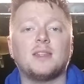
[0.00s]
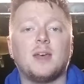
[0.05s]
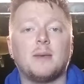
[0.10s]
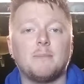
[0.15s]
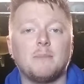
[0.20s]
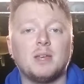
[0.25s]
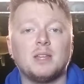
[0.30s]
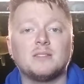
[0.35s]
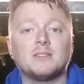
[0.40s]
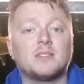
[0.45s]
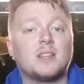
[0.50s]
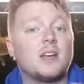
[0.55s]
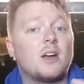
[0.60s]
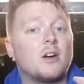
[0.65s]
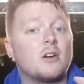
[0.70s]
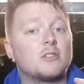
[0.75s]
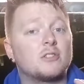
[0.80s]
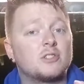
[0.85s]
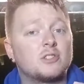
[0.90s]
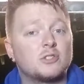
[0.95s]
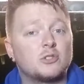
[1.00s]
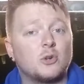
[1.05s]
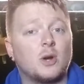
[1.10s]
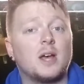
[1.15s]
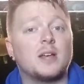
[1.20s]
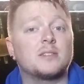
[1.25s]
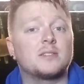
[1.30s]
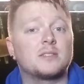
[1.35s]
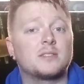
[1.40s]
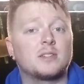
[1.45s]
that means they are
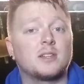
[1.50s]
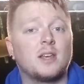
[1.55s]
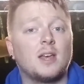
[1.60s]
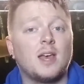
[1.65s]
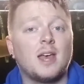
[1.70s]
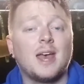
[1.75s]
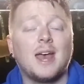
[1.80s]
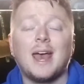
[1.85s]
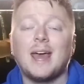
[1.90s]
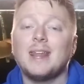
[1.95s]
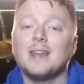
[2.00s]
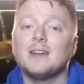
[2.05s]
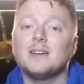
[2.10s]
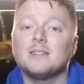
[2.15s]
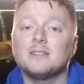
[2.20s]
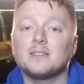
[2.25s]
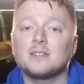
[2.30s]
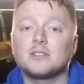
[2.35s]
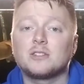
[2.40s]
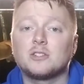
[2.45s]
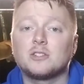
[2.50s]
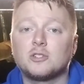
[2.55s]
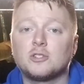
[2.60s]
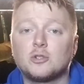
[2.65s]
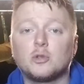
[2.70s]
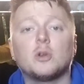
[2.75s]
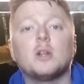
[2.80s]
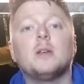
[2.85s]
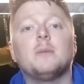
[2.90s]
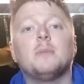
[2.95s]
stressed and it is
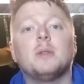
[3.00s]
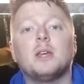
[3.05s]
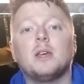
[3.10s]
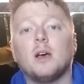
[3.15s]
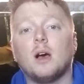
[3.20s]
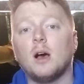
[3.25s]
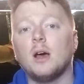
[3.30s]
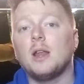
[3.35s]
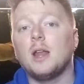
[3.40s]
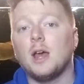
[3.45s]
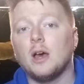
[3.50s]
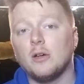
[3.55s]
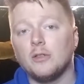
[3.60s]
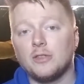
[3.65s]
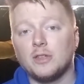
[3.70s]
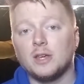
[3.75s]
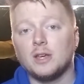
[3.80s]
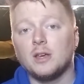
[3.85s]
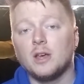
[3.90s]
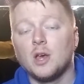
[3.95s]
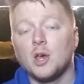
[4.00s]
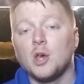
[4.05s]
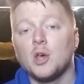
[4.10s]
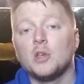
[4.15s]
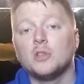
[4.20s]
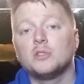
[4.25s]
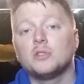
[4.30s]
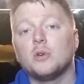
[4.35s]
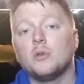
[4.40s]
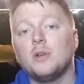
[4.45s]
extremely unhealthy.
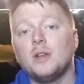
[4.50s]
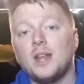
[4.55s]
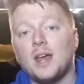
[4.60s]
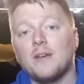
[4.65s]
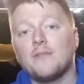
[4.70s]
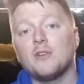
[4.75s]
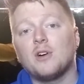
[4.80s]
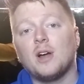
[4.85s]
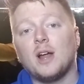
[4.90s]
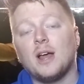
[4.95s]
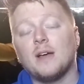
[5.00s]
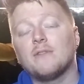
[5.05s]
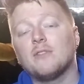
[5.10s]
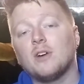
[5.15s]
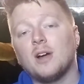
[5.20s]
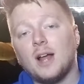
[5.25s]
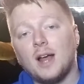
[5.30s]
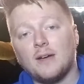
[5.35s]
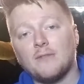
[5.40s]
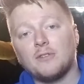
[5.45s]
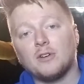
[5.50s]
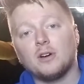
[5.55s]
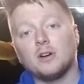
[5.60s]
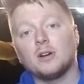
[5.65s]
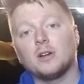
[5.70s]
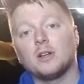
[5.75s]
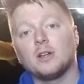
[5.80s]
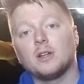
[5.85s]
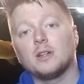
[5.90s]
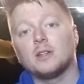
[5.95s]
So never, ever,
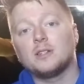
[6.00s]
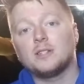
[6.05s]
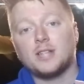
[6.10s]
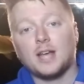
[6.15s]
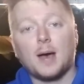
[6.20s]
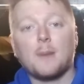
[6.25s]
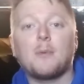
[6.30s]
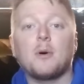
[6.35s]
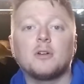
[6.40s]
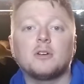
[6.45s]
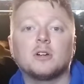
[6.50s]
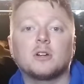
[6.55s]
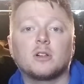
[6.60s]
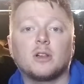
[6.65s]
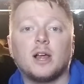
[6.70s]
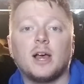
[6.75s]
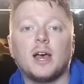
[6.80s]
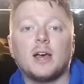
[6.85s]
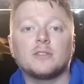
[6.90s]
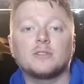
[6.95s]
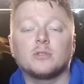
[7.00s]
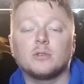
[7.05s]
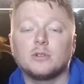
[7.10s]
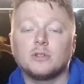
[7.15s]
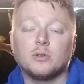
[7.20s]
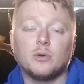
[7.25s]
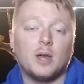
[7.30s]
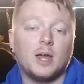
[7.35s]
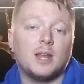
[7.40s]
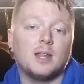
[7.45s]
ever tap on your glass or
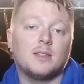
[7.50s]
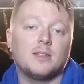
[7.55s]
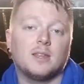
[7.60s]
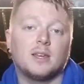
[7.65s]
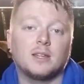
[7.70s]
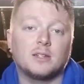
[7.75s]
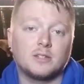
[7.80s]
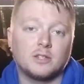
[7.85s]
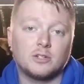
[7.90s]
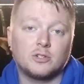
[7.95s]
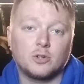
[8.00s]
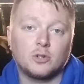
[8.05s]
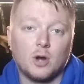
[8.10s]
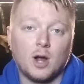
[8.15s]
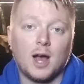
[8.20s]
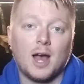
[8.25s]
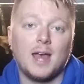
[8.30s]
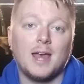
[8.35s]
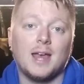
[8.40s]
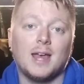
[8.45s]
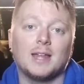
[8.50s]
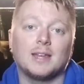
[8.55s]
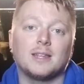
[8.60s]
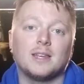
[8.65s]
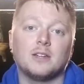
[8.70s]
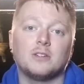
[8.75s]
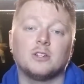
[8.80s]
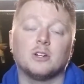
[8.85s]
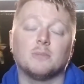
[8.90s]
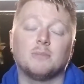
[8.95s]
do anything to try and
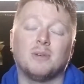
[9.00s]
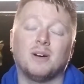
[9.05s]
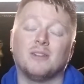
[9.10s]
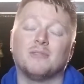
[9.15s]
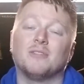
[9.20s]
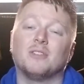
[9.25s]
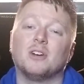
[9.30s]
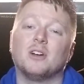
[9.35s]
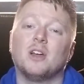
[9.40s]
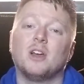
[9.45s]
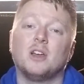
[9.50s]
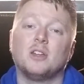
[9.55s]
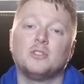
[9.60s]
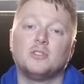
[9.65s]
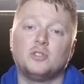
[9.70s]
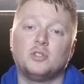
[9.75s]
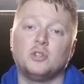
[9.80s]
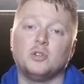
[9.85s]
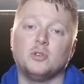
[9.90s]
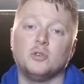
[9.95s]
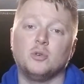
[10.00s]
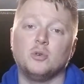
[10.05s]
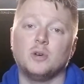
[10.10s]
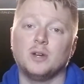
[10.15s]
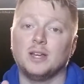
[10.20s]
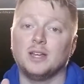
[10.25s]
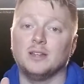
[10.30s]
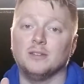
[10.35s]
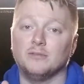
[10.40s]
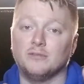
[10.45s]
get your puffer to
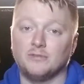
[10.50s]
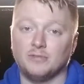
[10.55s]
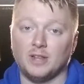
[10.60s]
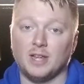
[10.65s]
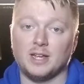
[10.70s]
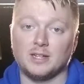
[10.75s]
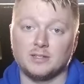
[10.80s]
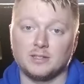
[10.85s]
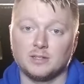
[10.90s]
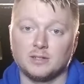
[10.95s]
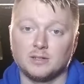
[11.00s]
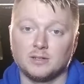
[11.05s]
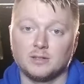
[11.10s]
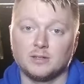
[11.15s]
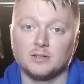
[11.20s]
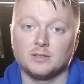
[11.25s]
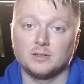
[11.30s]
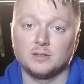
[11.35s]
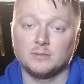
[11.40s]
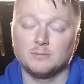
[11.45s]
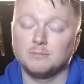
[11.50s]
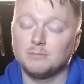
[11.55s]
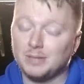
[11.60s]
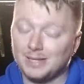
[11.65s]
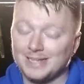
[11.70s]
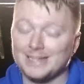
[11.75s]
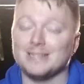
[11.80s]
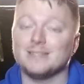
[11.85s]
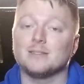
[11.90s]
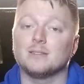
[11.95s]
inflate.
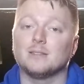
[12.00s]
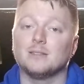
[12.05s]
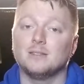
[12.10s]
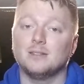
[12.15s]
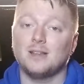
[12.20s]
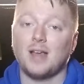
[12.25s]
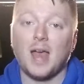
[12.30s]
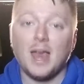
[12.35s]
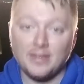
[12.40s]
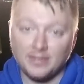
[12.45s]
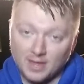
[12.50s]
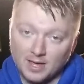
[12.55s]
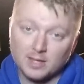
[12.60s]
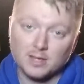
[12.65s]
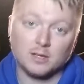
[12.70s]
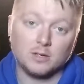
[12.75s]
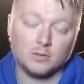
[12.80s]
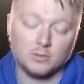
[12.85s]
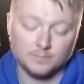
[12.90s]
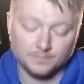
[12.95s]
Please and thank you.